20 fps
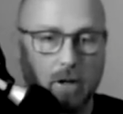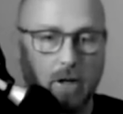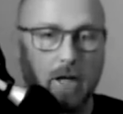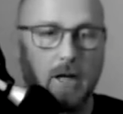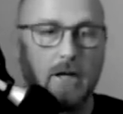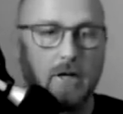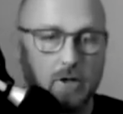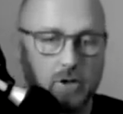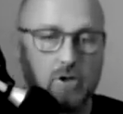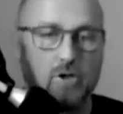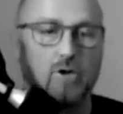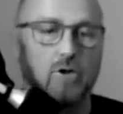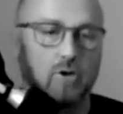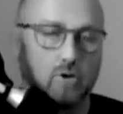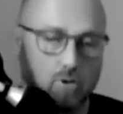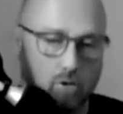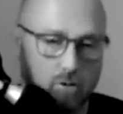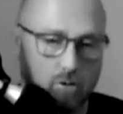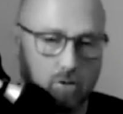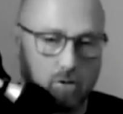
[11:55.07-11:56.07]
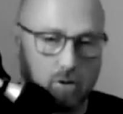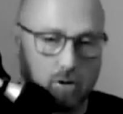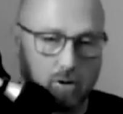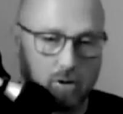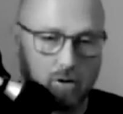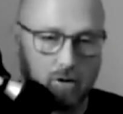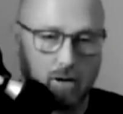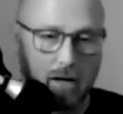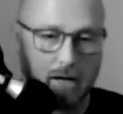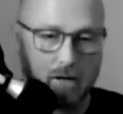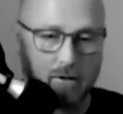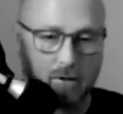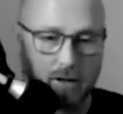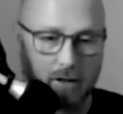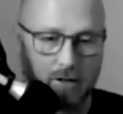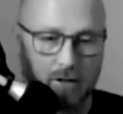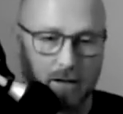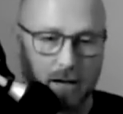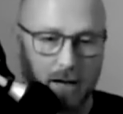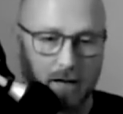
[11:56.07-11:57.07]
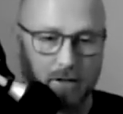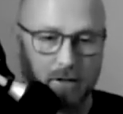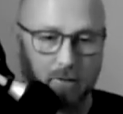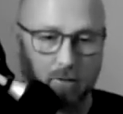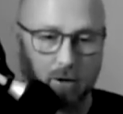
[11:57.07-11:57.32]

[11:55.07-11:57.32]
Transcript: into that transaction.